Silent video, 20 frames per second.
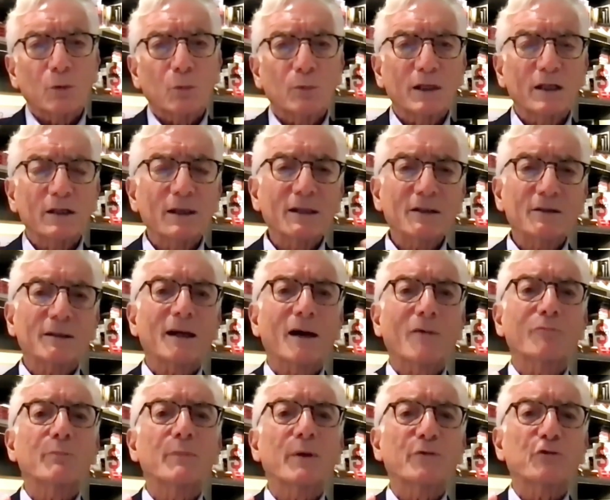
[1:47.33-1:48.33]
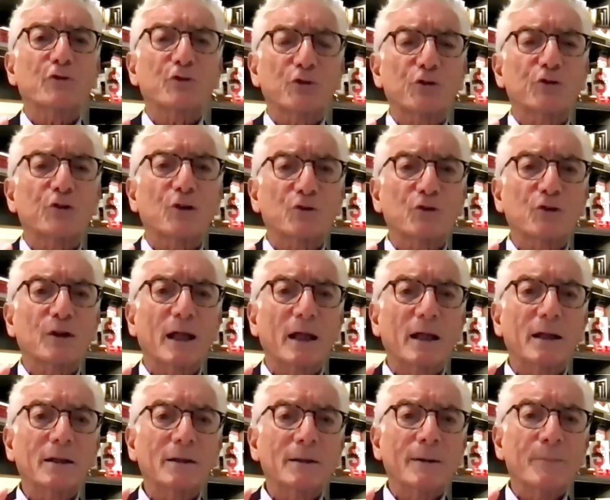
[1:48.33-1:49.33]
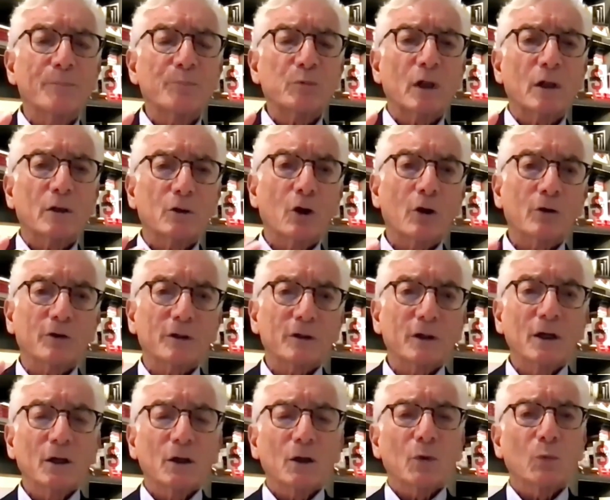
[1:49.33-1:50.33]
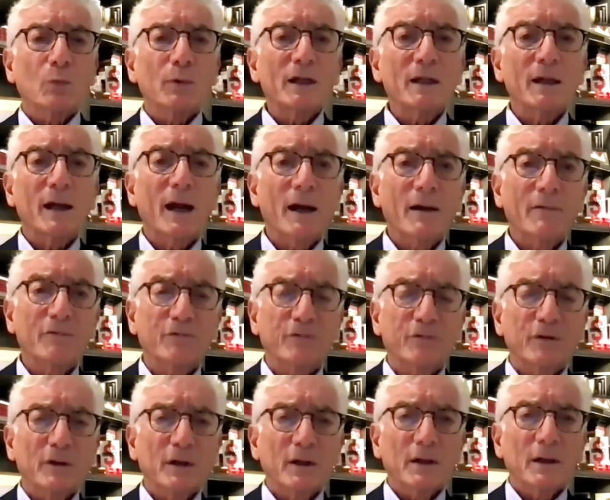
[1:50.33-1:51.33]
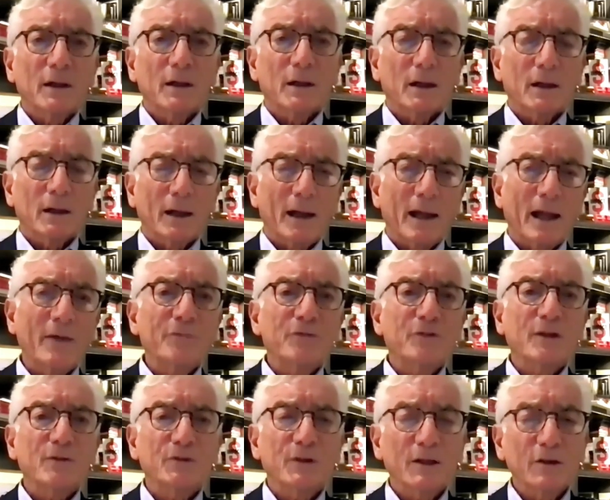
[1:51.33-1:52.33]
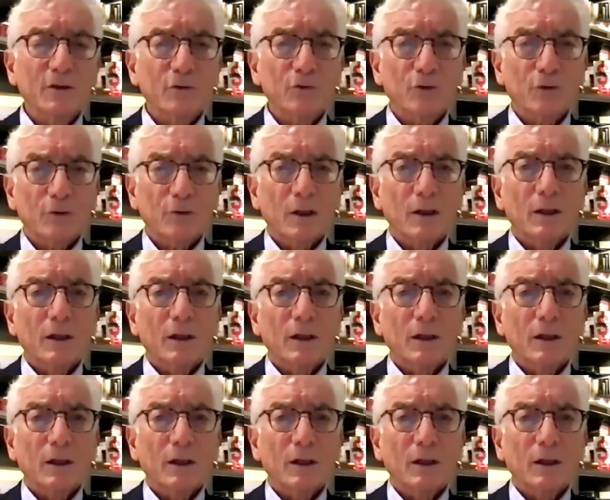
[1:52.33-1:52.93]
We need governments to say, look, we have entities